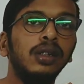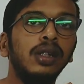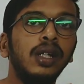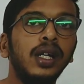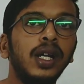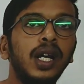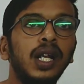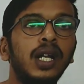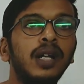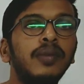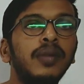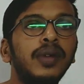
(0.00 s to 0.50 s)

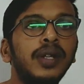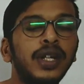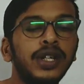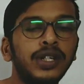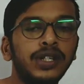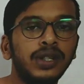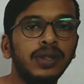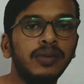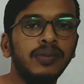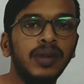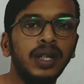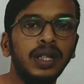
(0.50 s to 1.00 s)

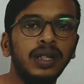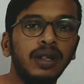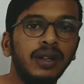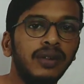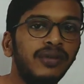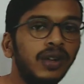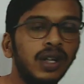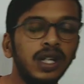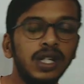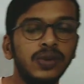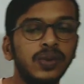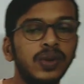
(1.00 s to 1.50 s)
Elimination method.
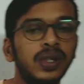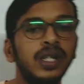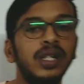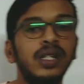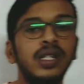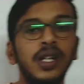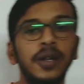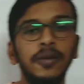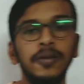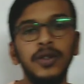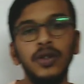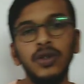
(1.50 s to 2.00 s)
First we did
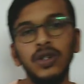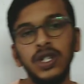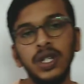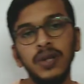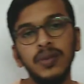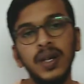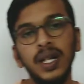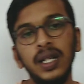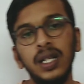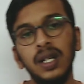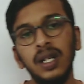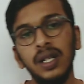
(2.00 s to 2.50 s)
substitution
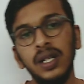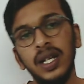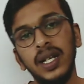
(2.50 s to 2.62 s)
method,